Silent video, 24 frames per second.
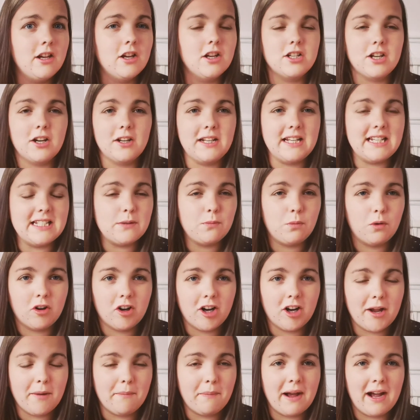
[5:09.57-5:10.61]
I don't need to
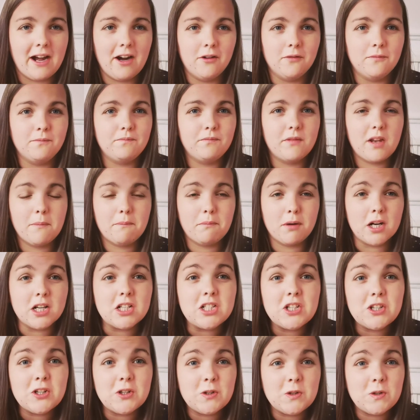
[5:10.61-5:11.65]
worry about the
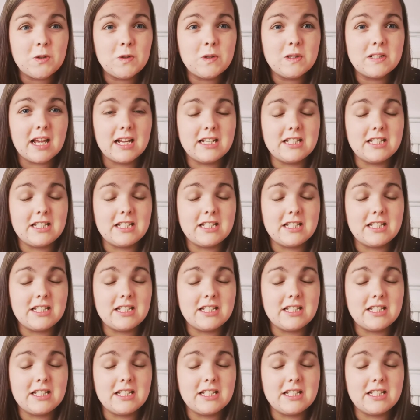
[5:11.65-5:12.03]
bottles,